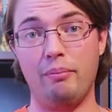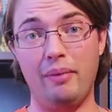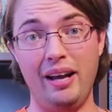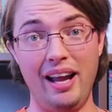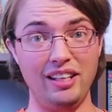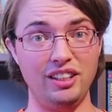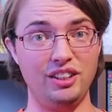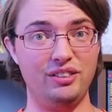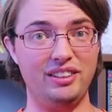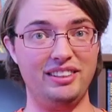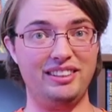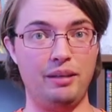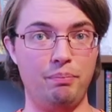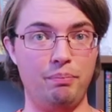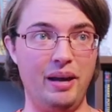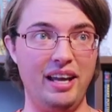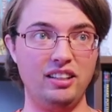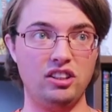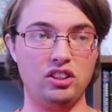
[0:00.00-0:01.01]
My answer is
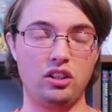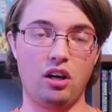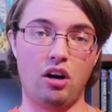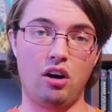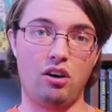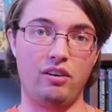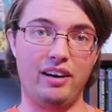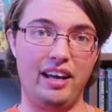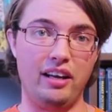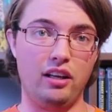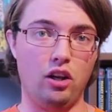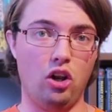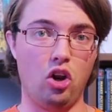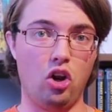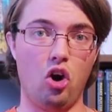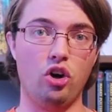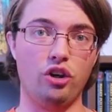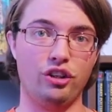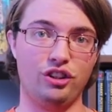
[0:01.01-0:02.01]
that pets are a
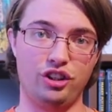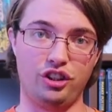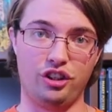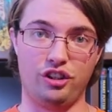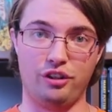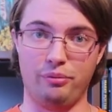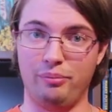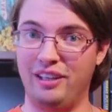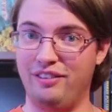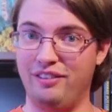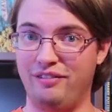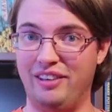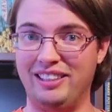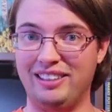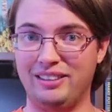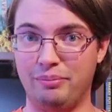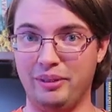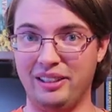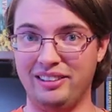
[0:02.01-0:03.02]
long-term
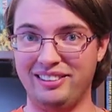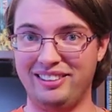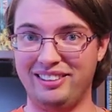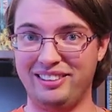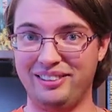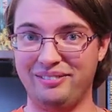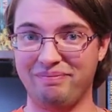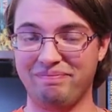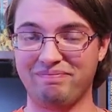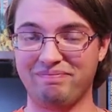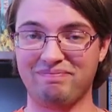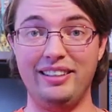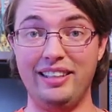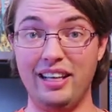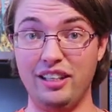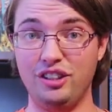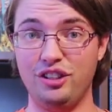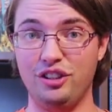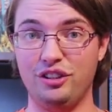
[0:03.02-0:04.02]
investment.
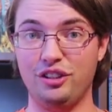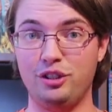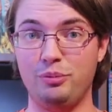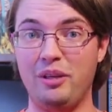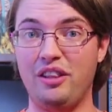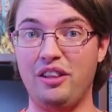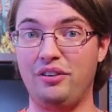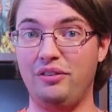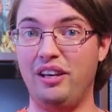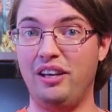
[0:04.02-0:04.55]
Yes, you could spend